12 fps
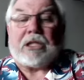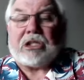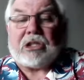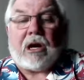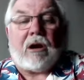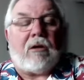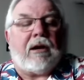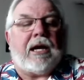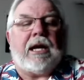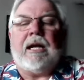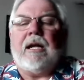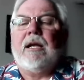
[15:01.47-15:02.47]

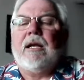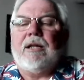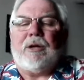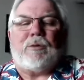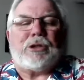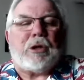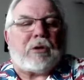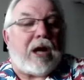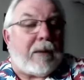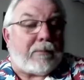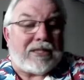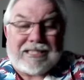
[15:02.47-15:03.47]
sorry. There was no
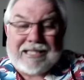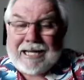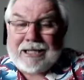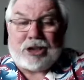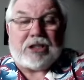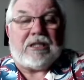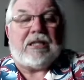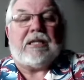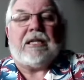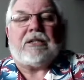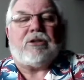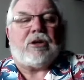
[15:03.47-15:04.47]
compensation.
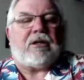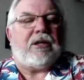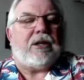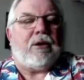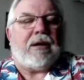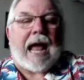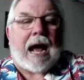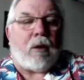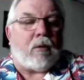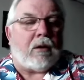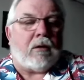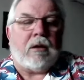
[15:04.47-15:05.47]
It took, an
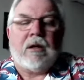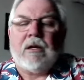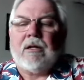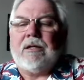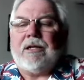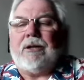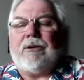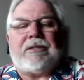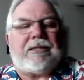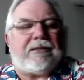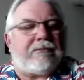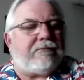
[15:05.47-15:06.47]
hour,
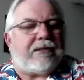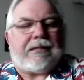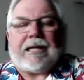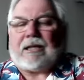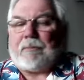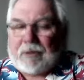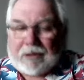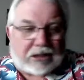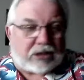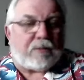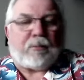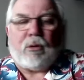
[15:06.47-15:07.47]
get the police
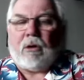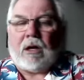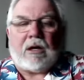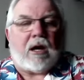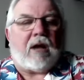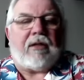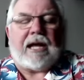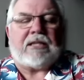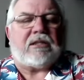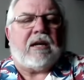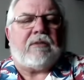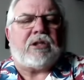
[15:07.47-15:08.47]
support and all that
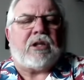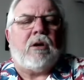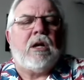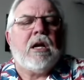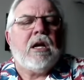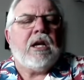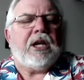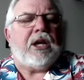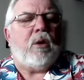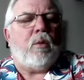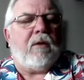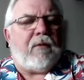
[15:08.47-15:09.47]
stuff. So,
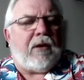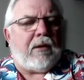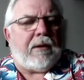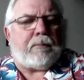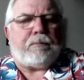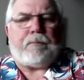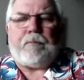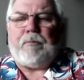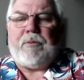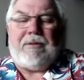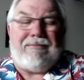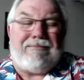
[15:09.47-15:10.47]
we're very
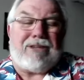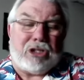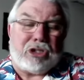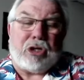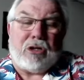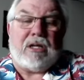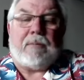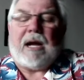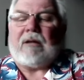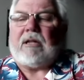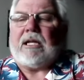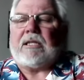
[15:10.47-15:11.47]
concerned
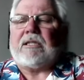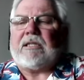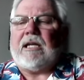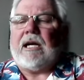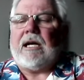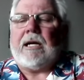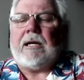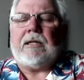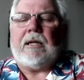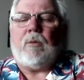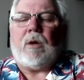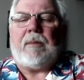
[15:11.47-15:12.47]
about this.
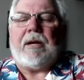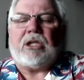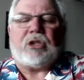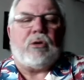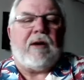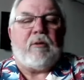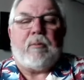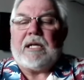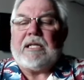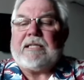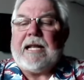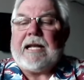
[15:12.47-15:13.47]
Want to make sure
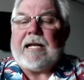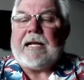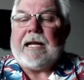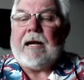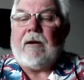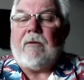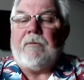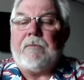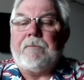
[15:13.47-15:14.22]
everybody's taken care